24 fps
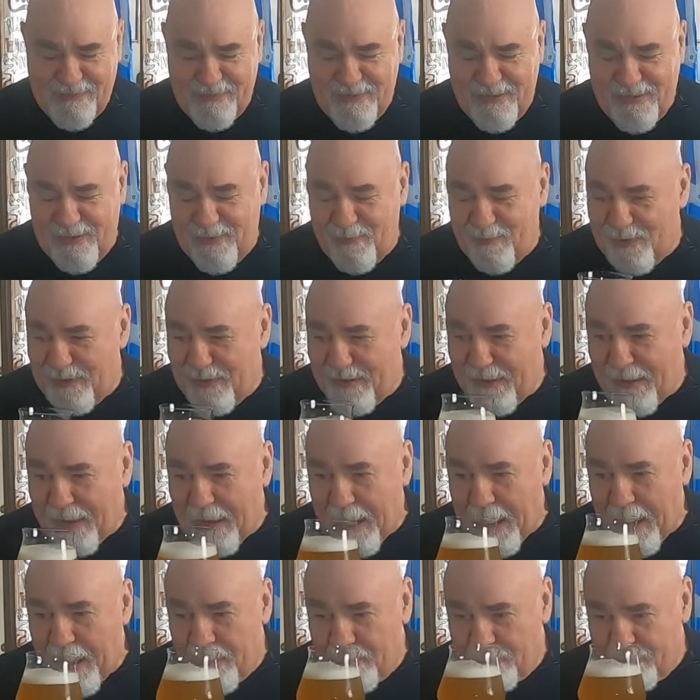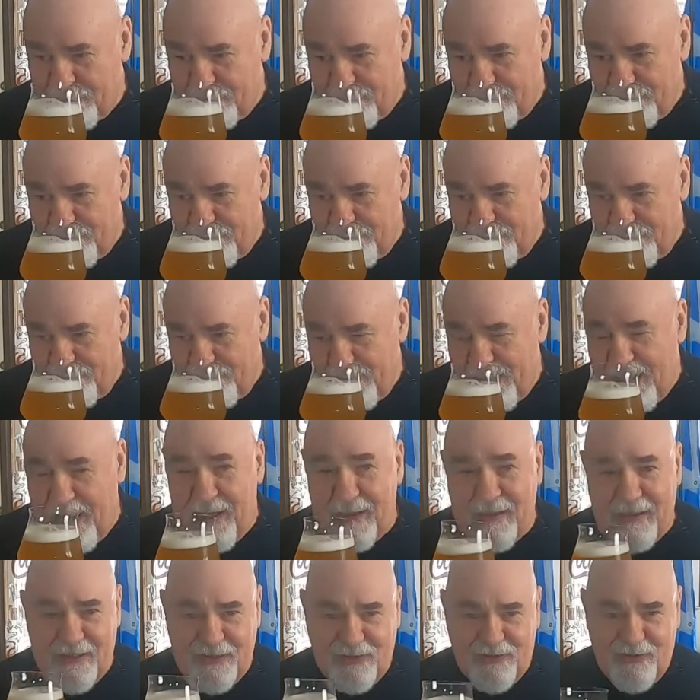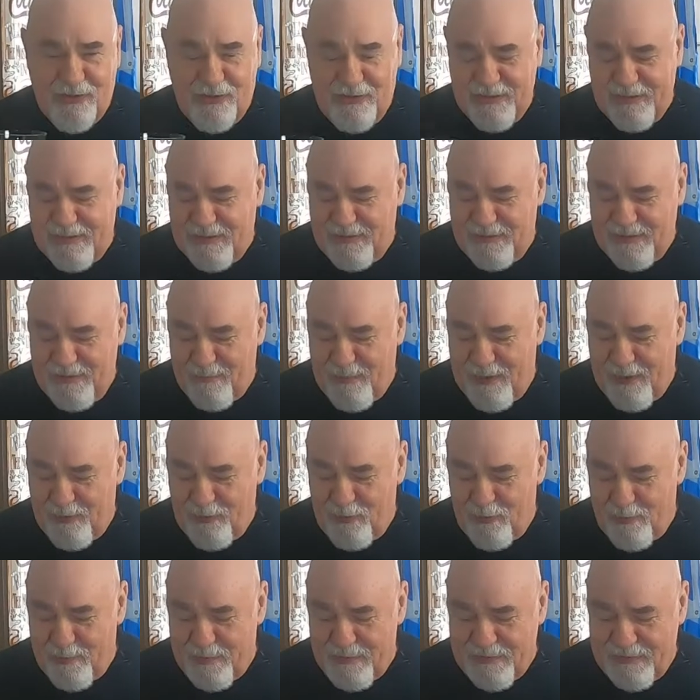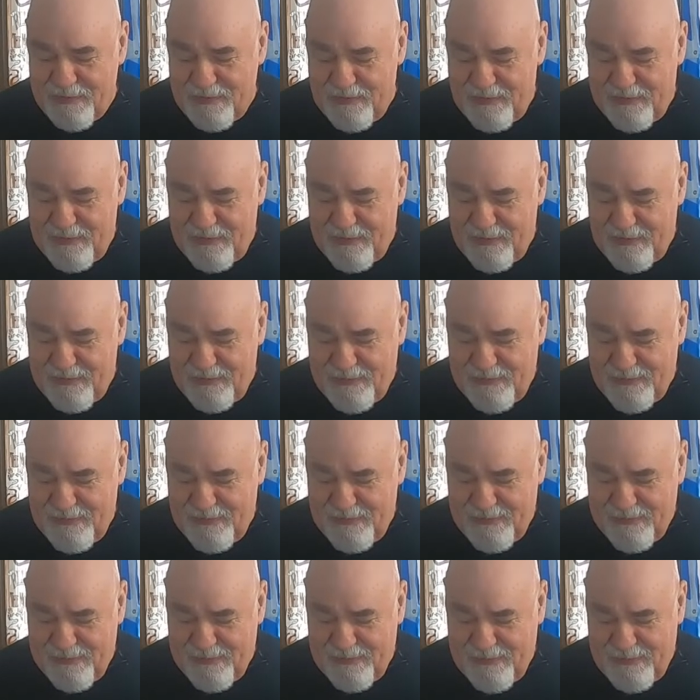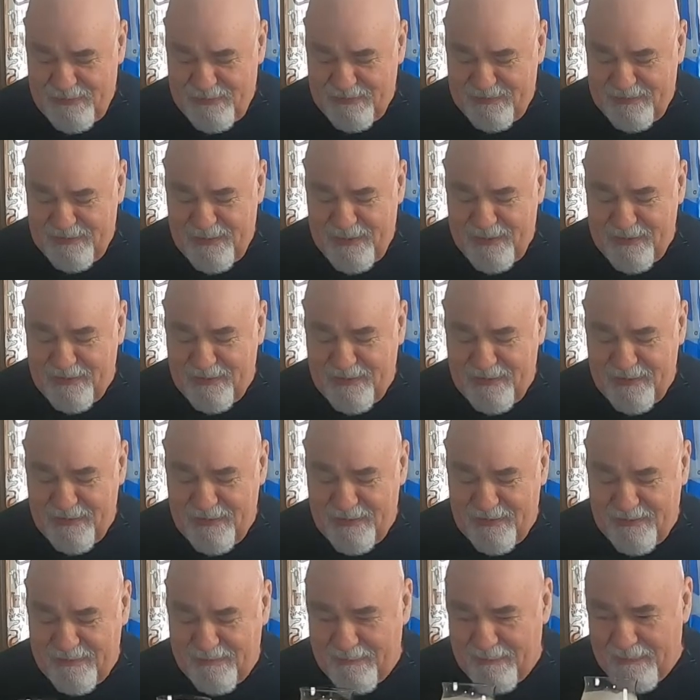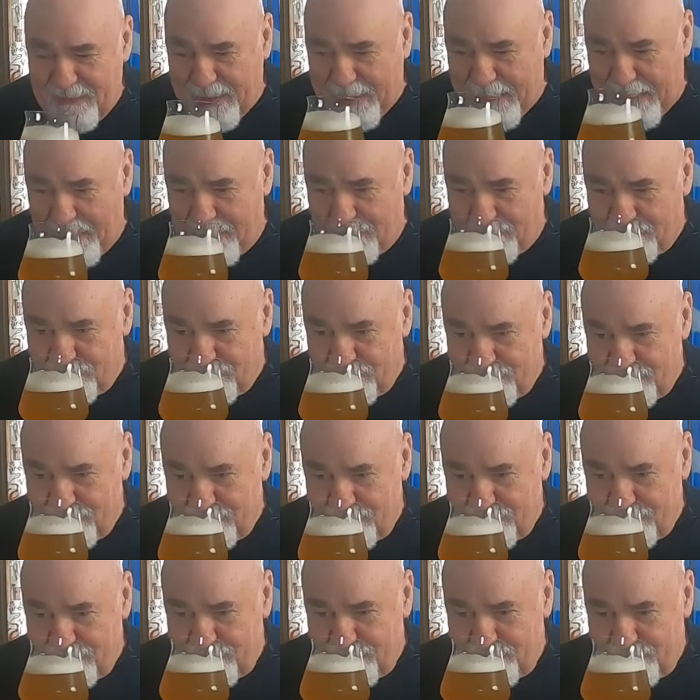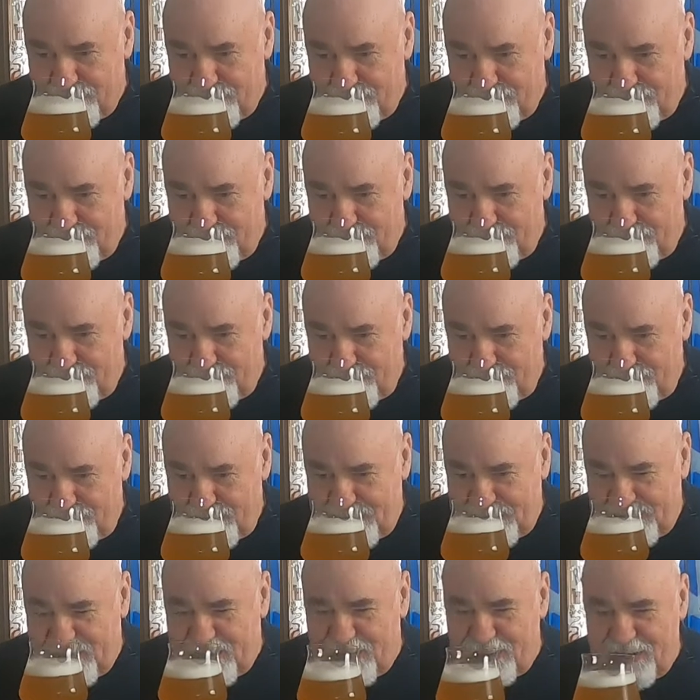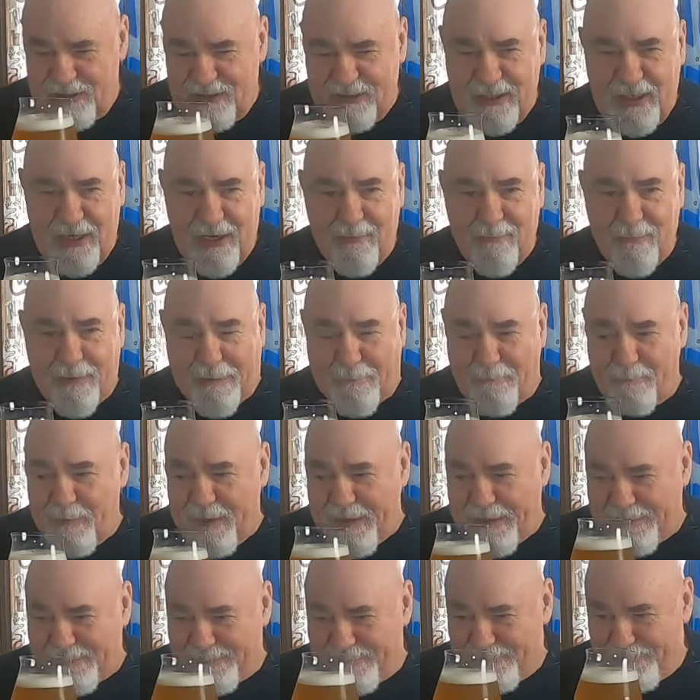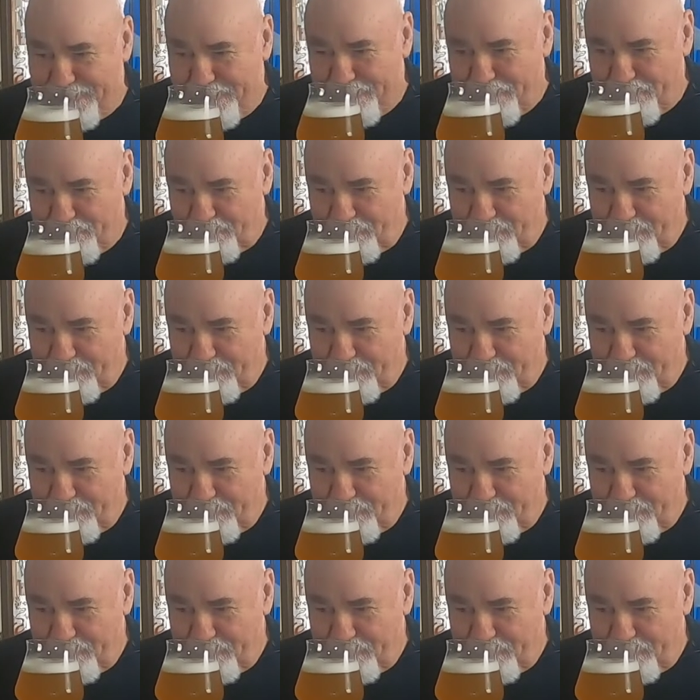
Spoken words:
Anyway, I think that's released some aromas there. That's the idea. You could stir it with a pencil.